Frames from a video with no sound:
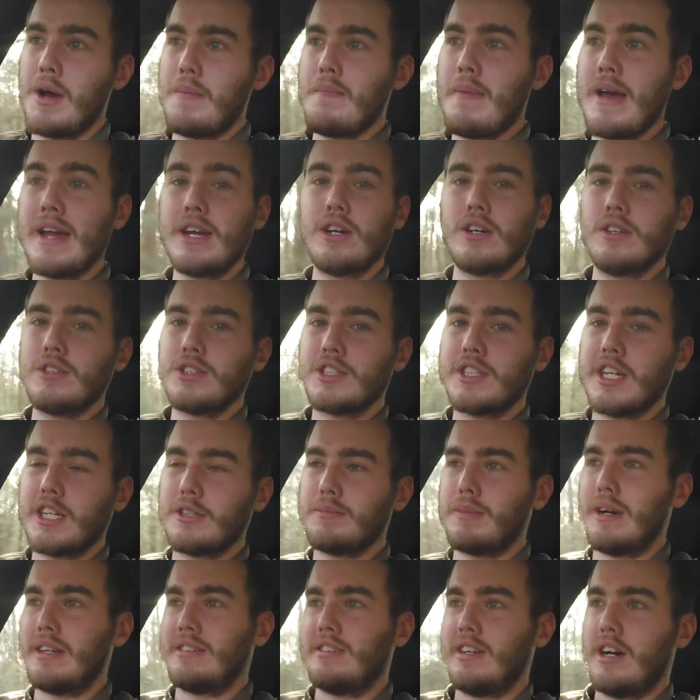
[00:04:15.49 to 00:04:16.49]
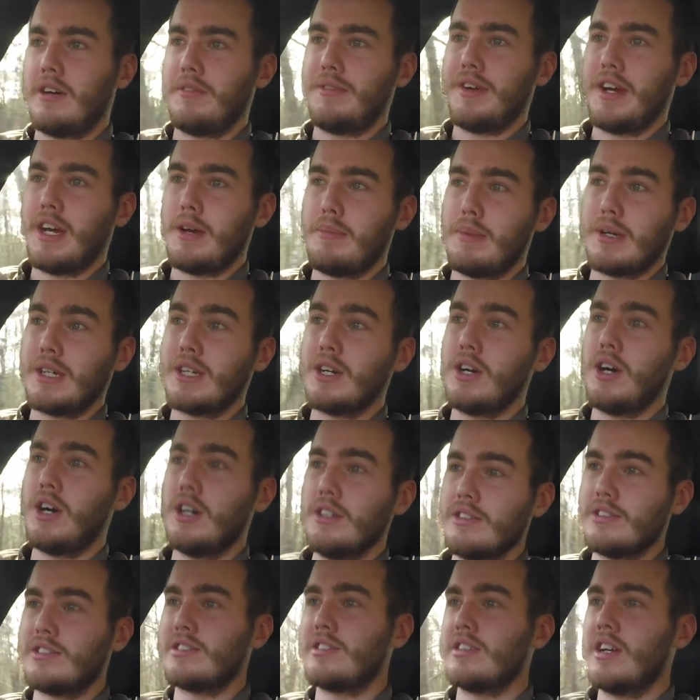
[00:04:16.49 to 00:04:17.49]
I may contradict myself here
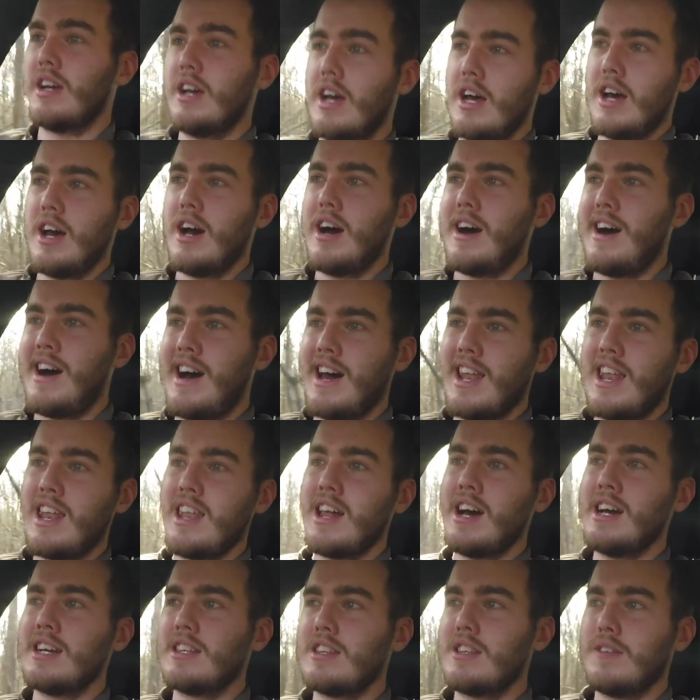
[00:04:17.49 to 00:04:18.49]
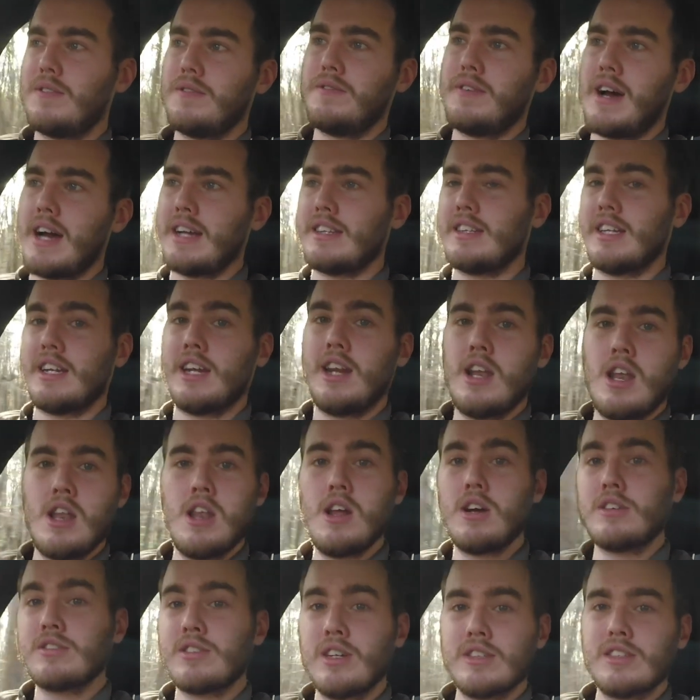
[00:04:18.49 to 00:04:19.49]
because I like the fact that it
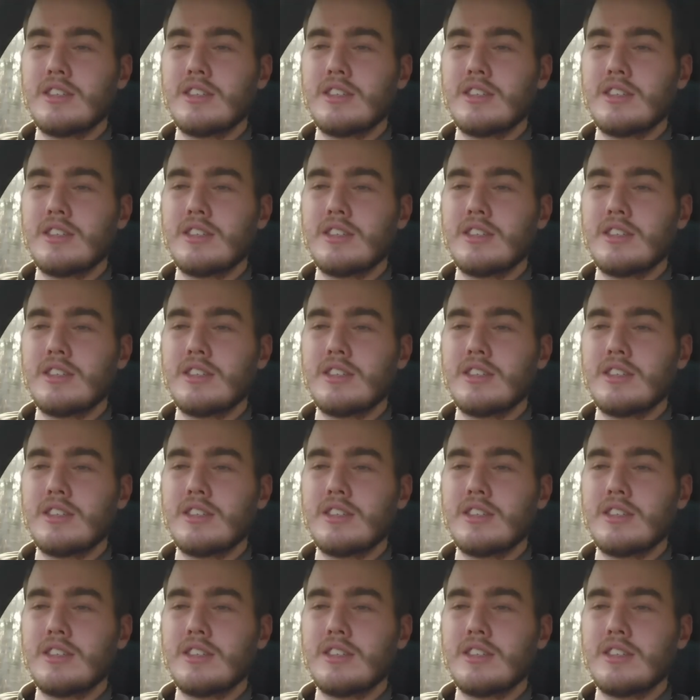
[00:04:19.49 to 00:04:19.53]
looks